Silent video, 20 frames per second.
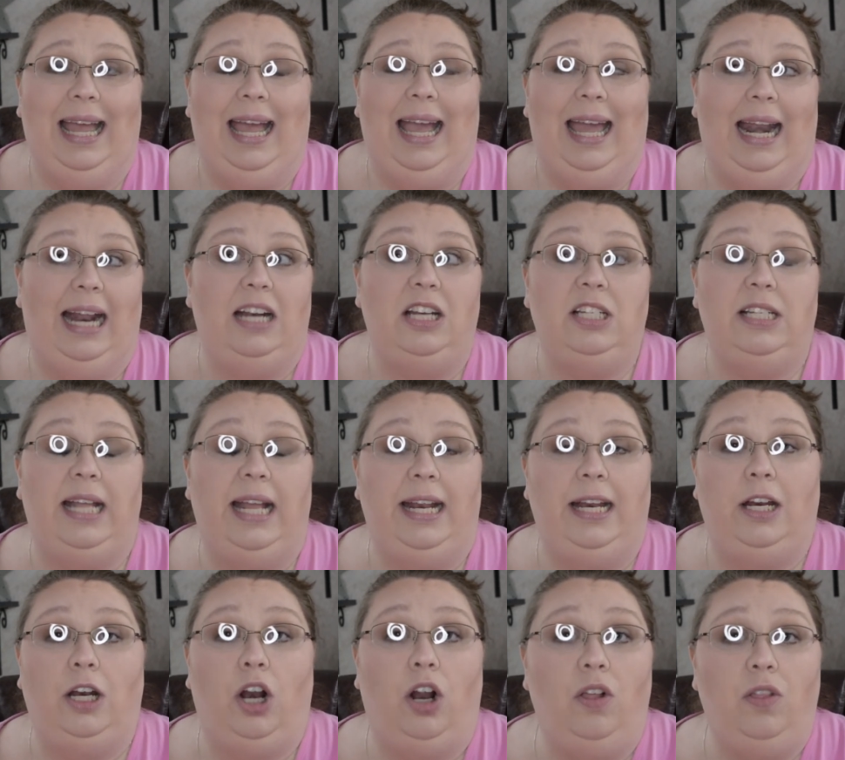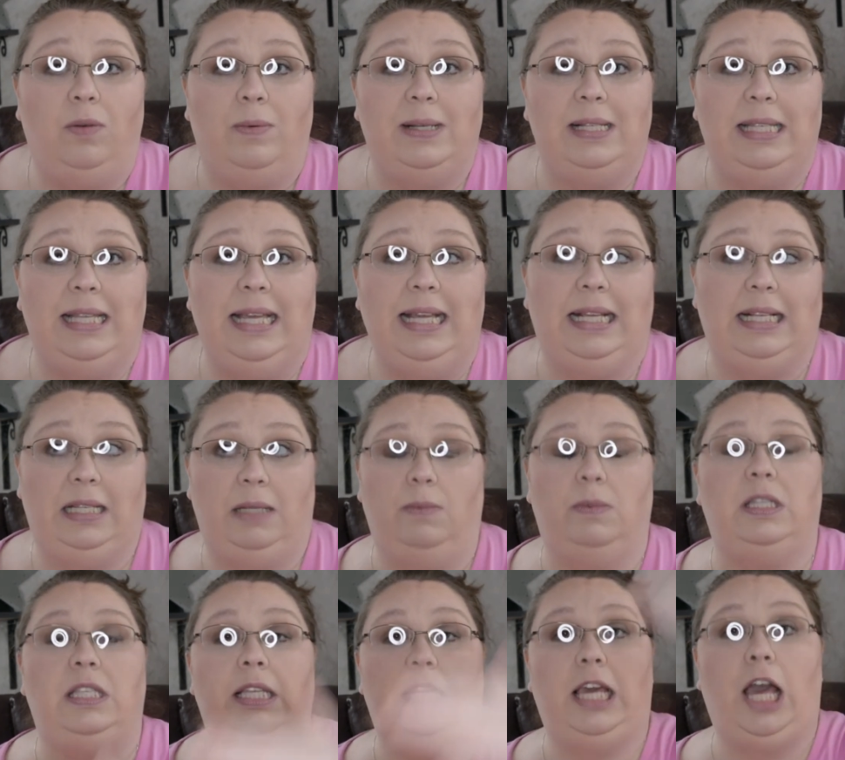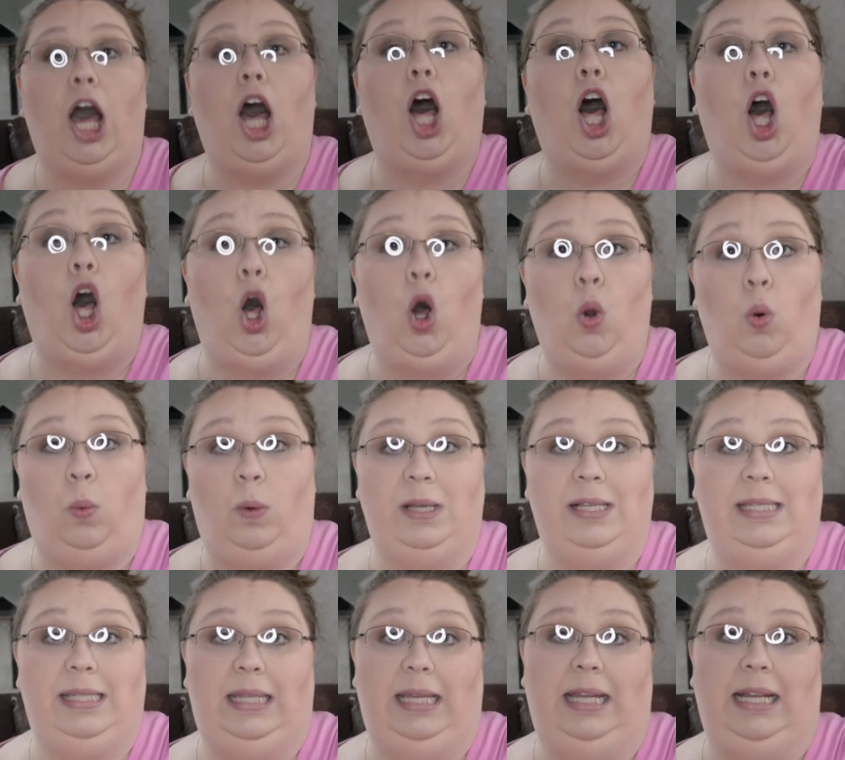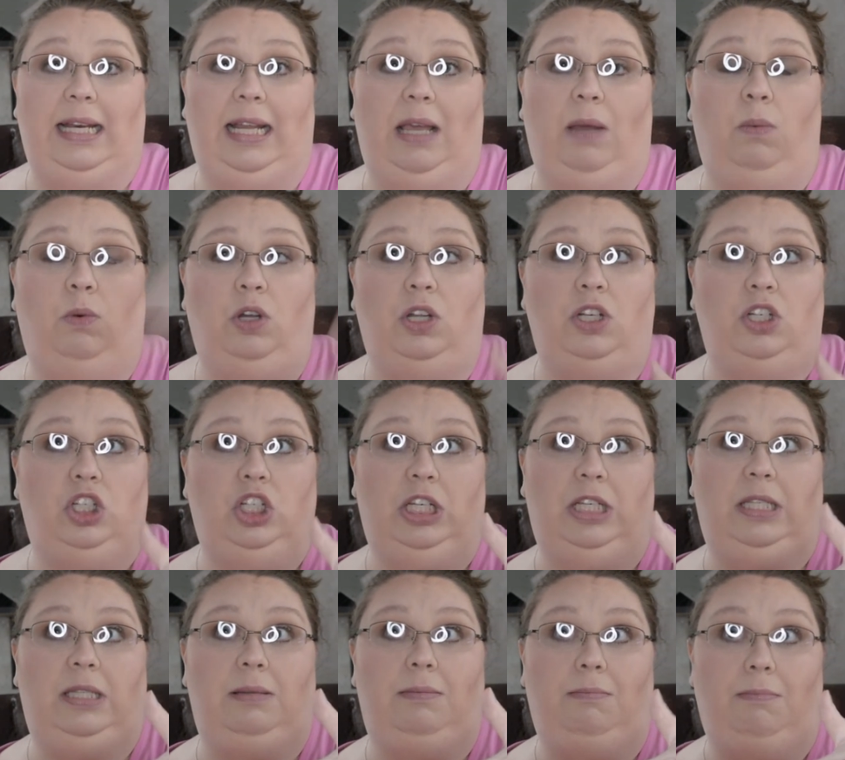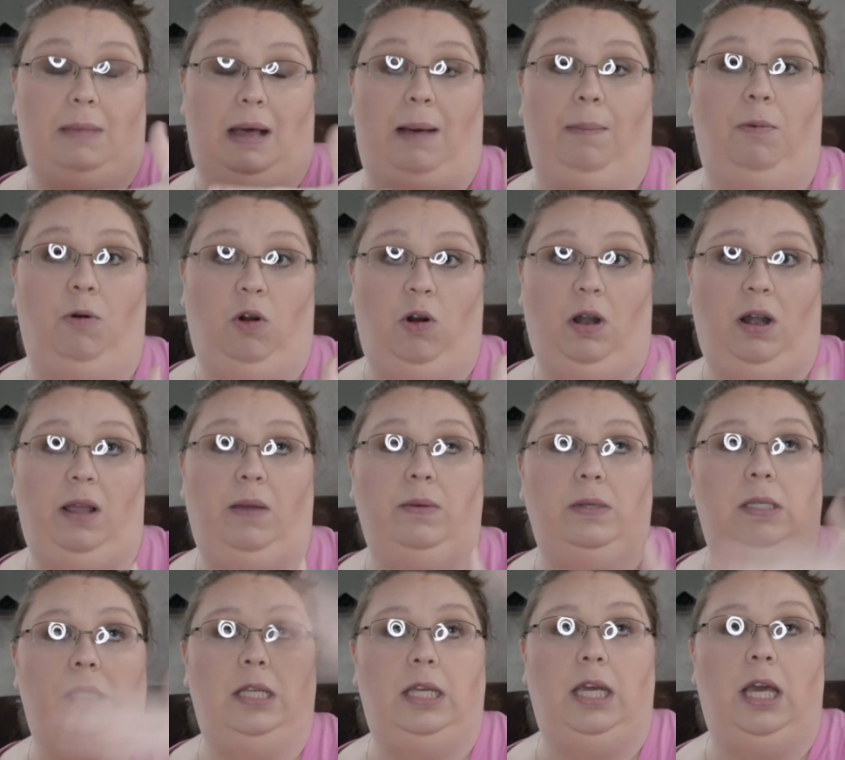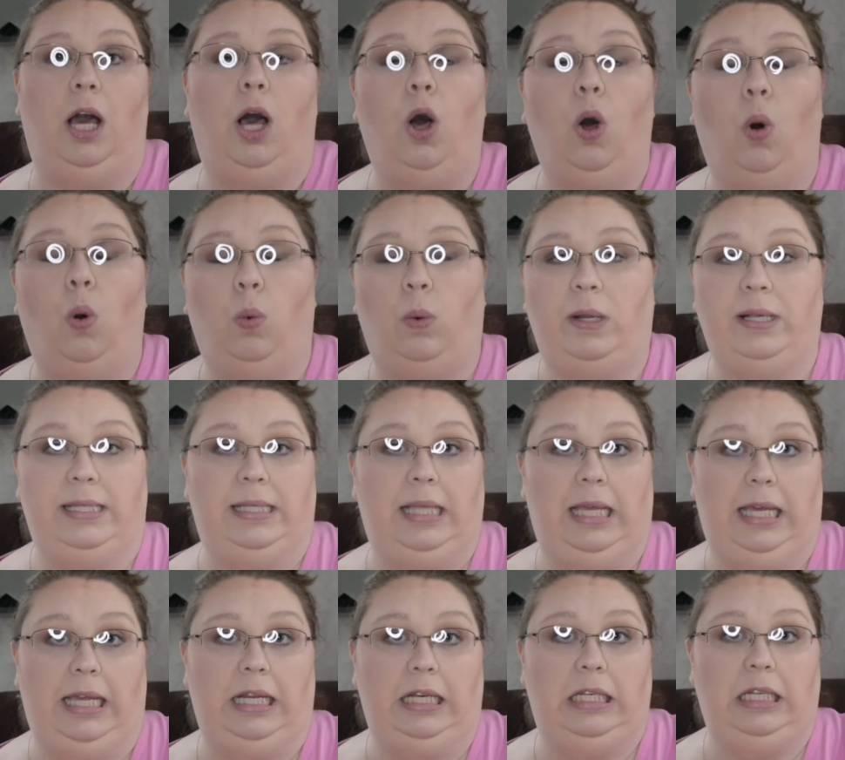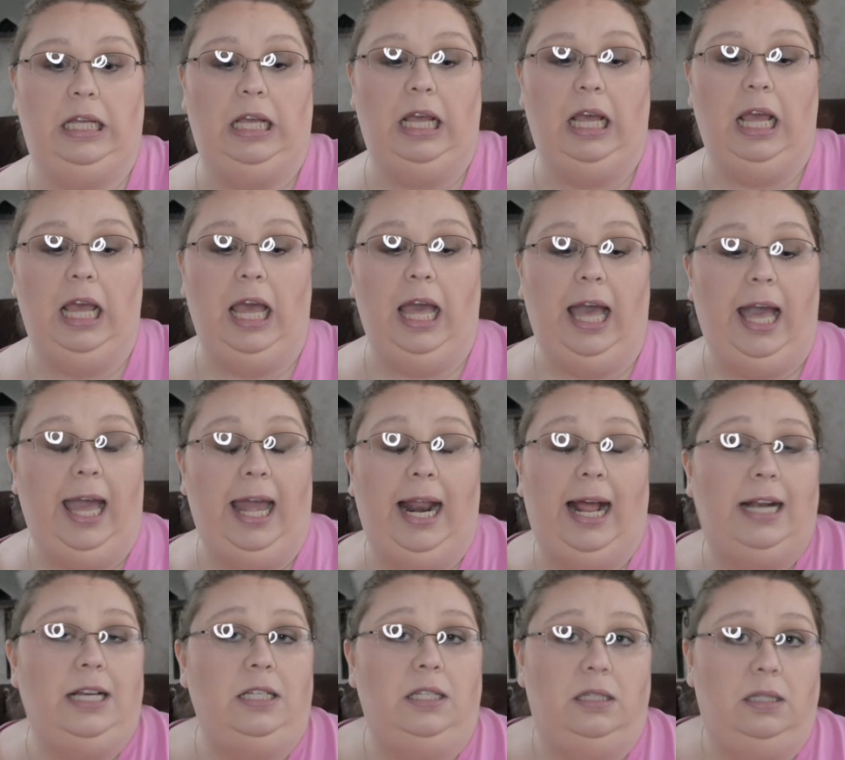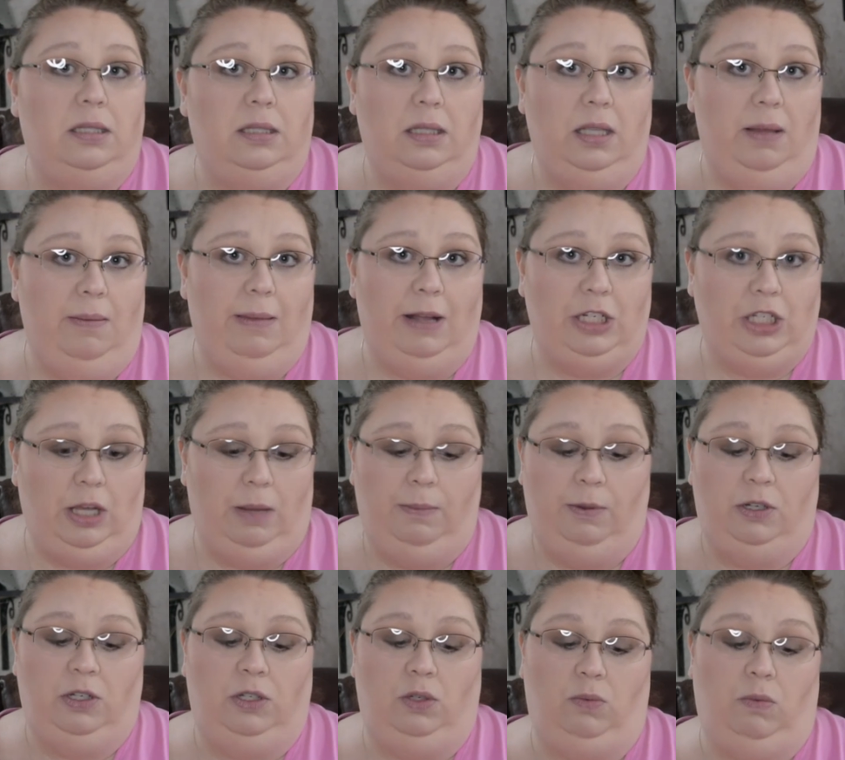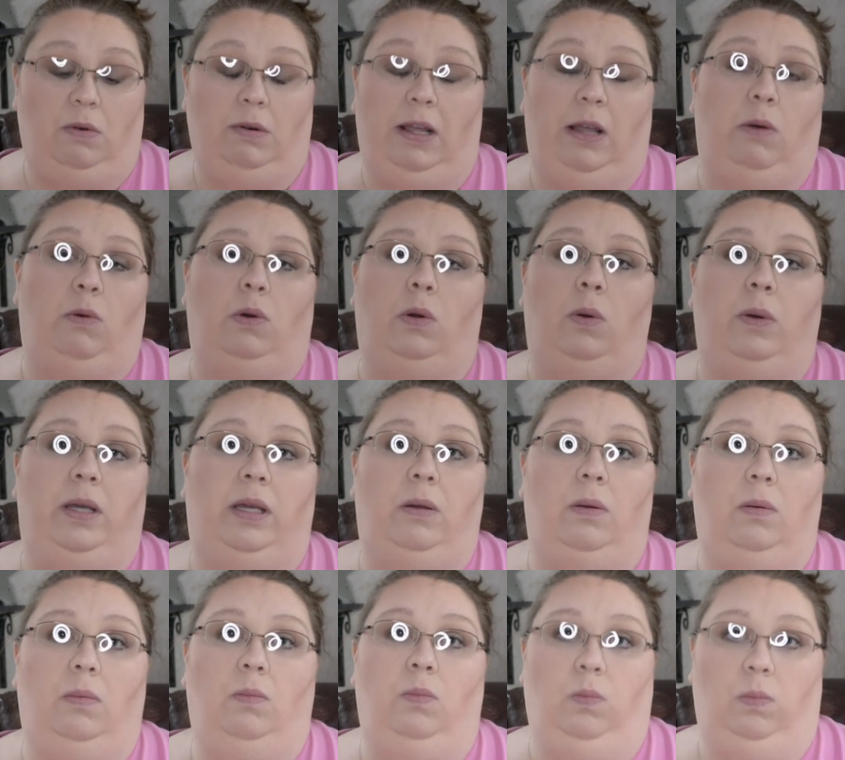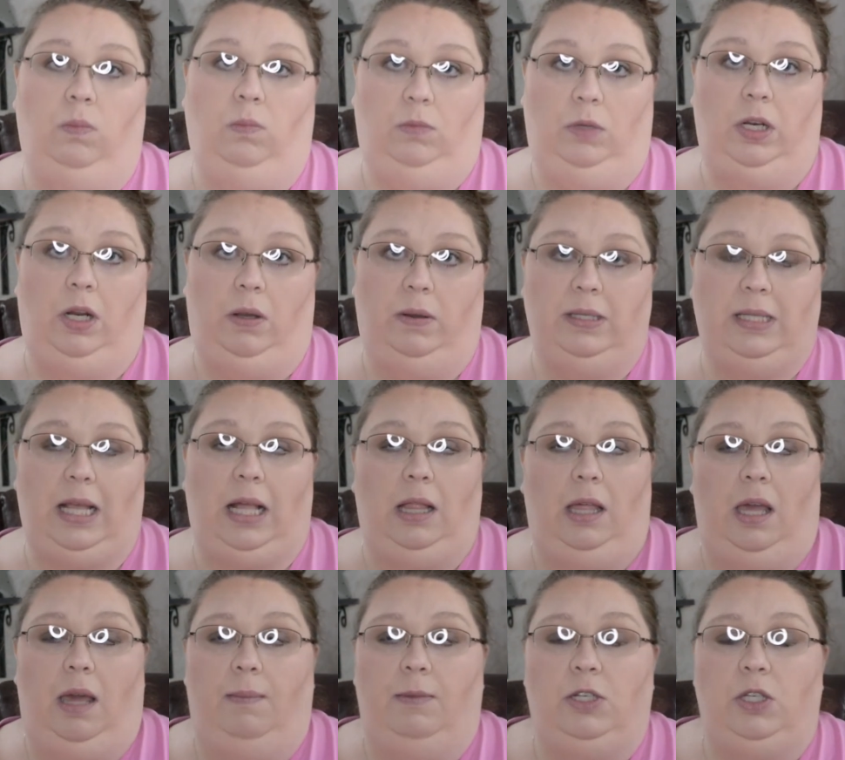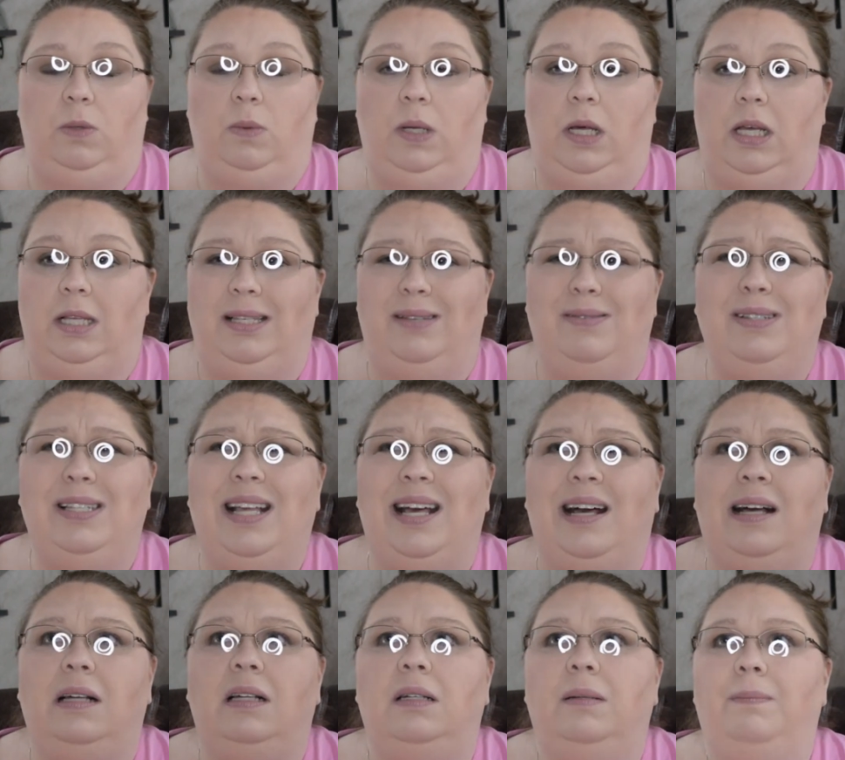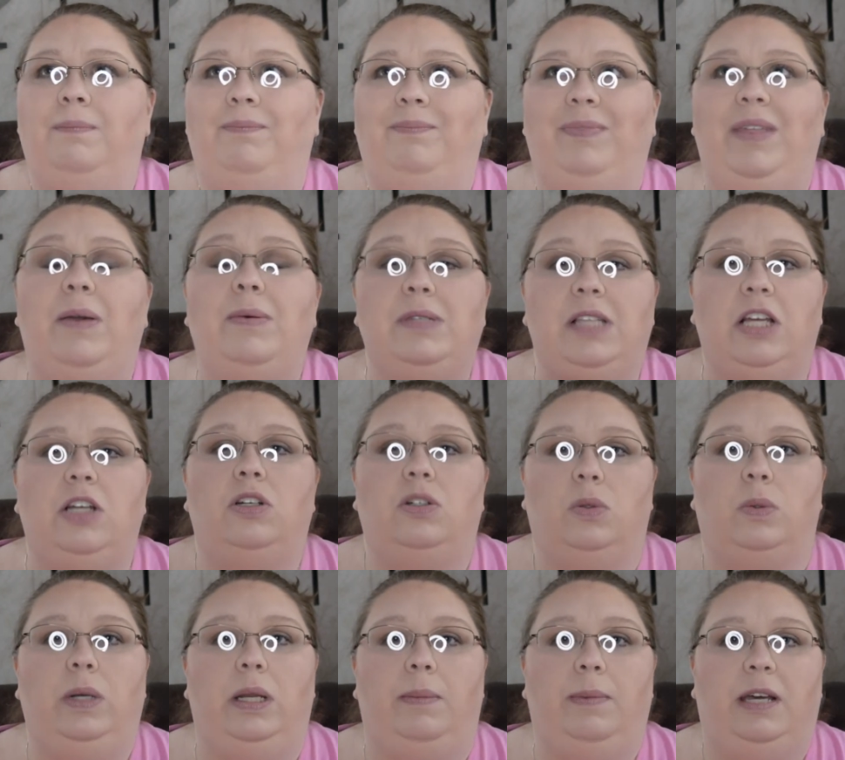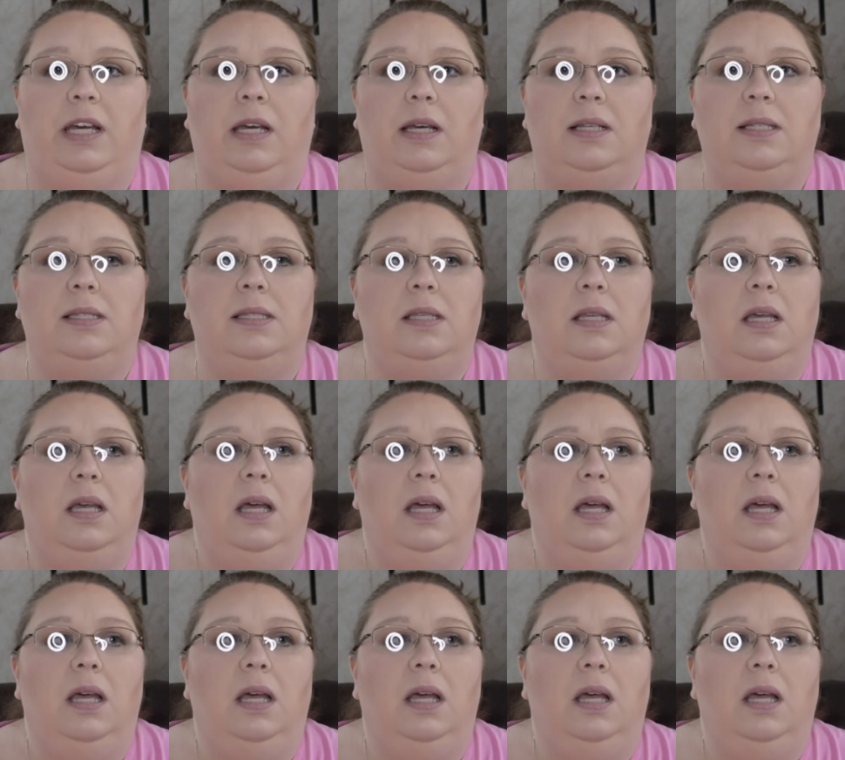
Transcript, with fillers: And I just handed her the receipt because it was the whole receipt. It wasn't just my part. It was the whole receipt. And I just, in my checkbook, just wrote down real quick, you know, exactly how much it was. It was like, it was under 20 bucks.